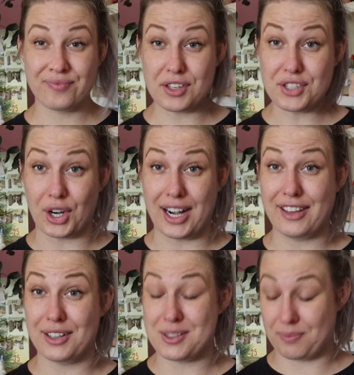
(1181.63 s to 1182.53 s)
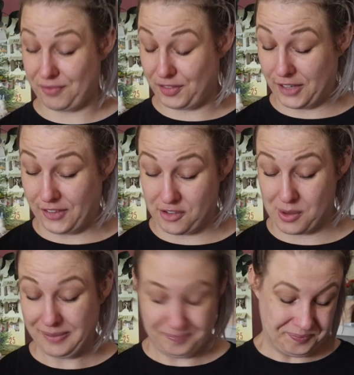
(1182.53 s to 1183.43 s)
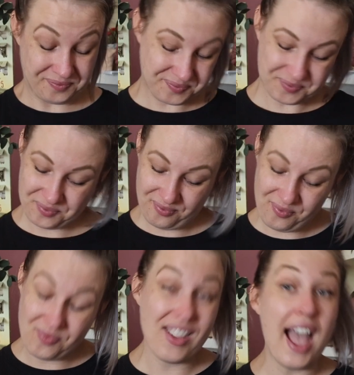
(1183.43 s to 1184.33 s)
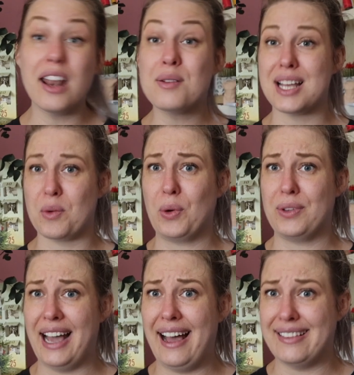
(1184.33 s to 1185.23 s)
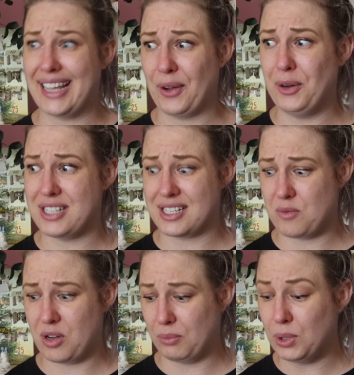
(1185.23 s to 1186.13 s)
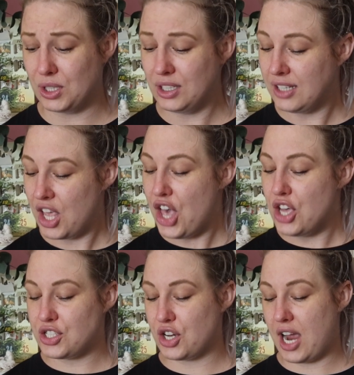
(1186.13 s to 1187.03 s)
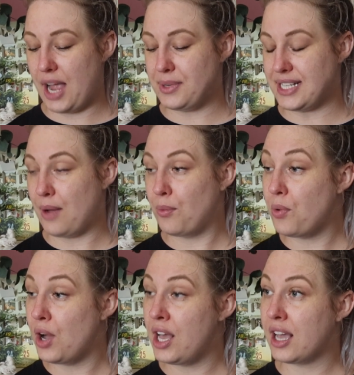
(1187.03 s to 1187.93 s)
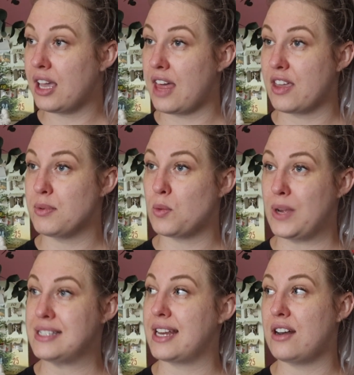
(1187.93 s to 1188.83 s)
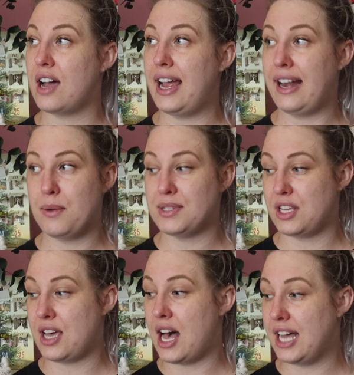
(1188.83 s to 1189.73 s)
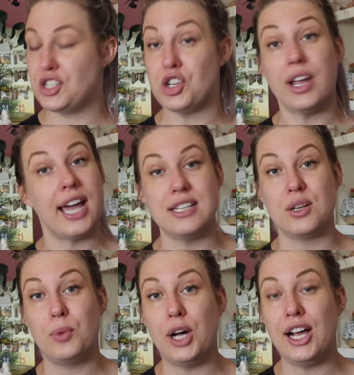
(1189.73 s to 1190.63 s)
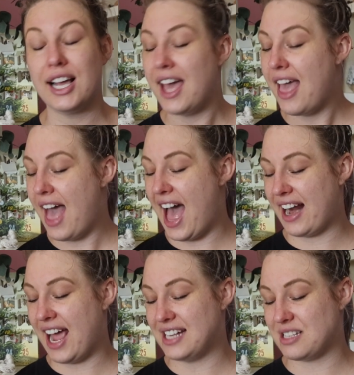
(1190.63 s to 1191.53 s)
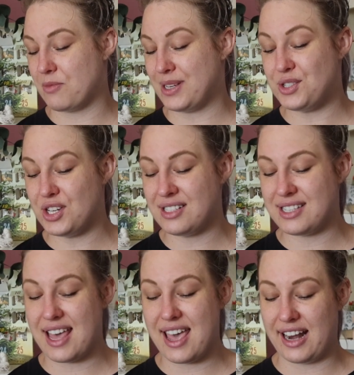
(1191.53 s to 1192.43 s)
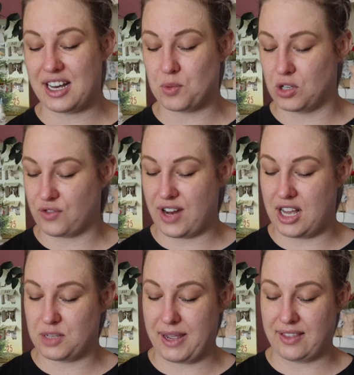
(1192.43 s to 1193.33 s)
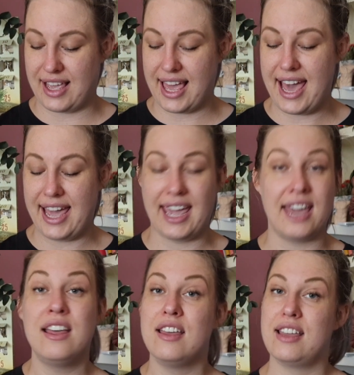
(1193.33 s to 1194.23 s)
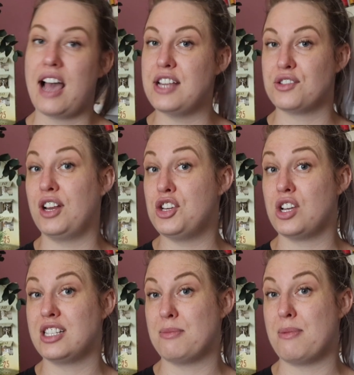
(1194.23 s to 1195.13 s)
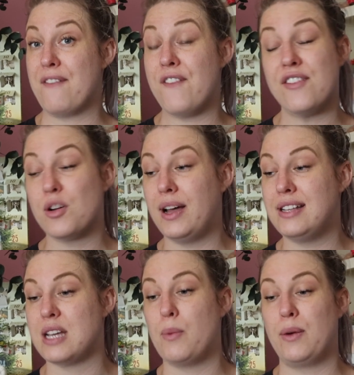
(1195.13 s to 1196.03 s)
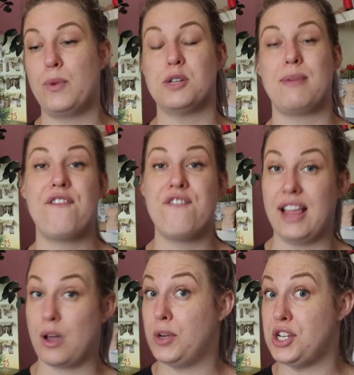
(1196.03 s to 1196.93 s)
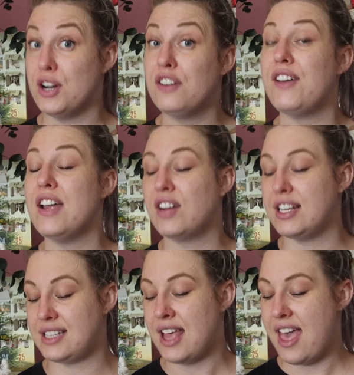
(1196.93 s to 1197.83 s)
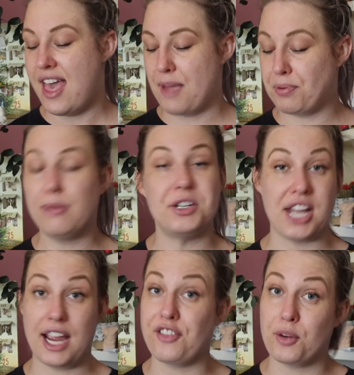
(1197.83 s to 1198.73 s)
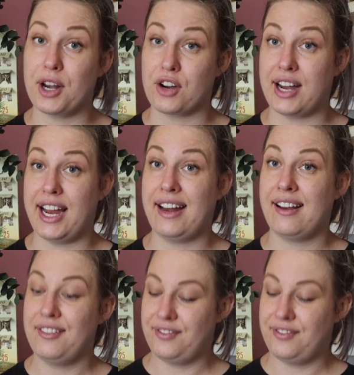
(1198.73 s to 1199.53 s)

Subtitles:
Sorry, there is fluff everywhere. And I was like, well, yeah, like who doesn't want more? So I was at work, I think it was a Wednesday night. It was the art showcase at work, and I had some of my students there, and I was walked around being like, hey, I screenshot some of my favorite ones. I went, which are your favorites? Pretty much everyone agreed